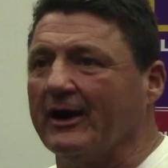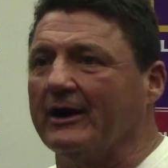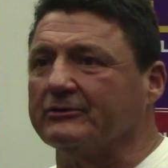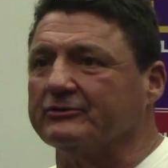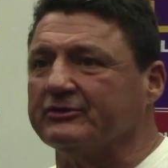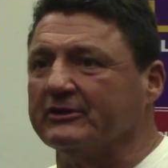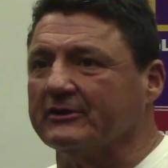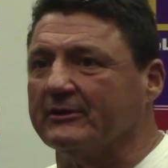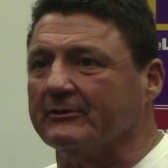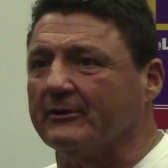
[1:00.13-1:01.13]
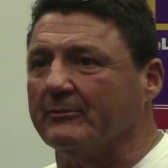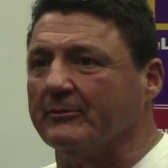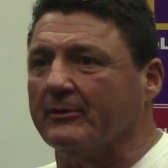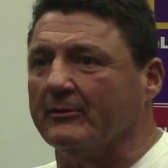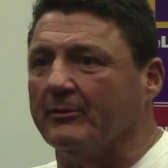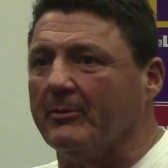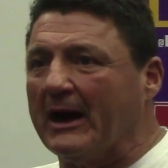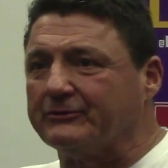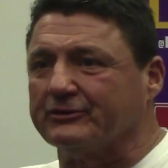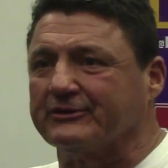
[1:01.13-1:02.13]
eyes and seeing the
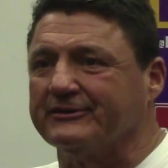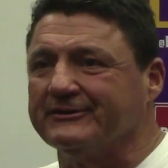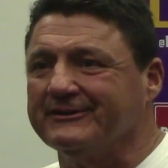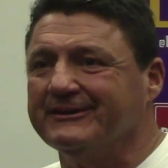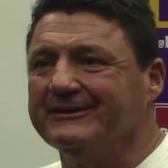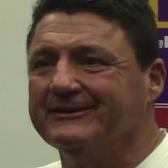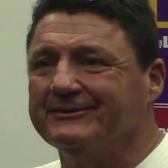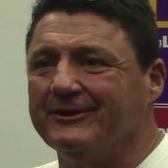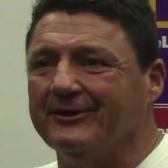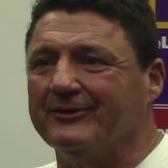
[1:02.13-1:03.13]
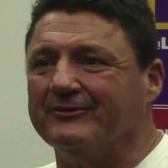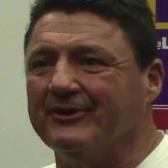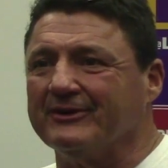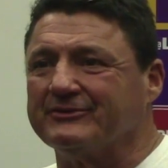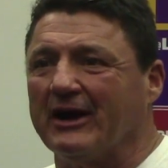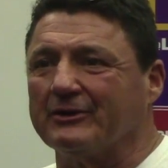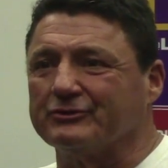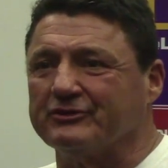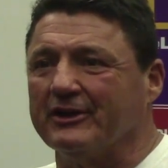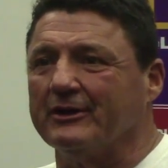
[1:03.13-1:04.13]
magic of Tiger
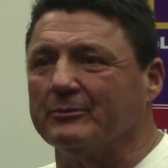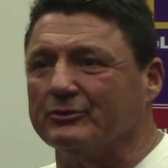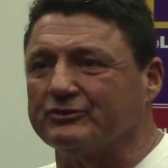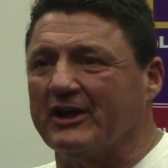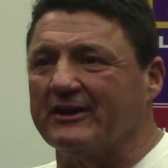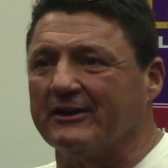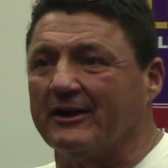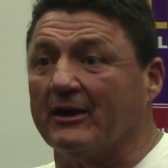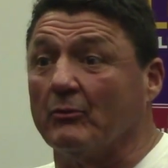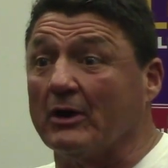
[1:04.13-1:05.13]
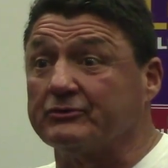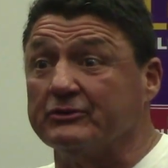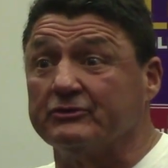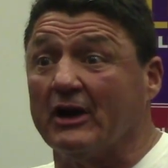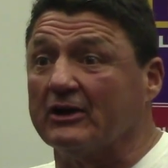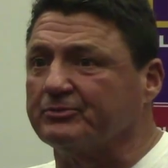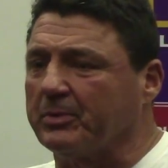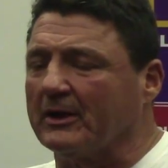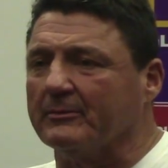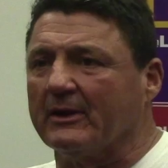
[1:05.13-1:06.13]
Stadium on Saturday night. Watch these guys
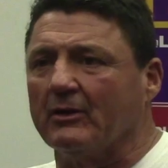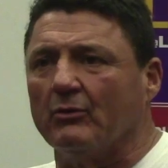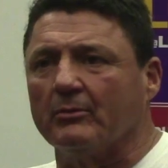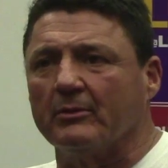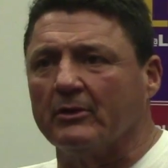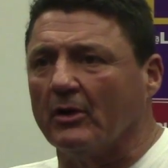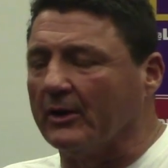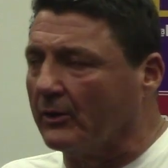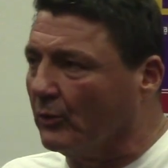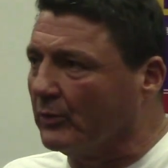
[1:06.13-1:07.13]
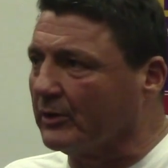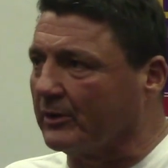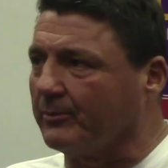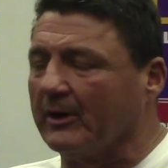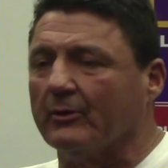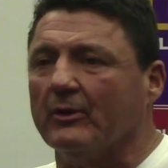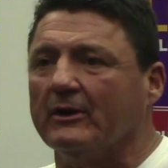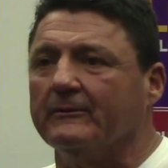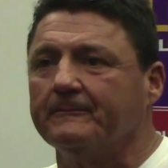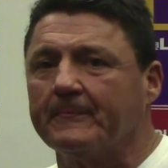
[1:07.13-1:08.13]
play, man. I want them to know. I know we're going to play
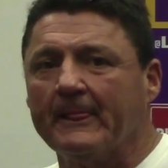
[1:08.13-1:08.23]
well.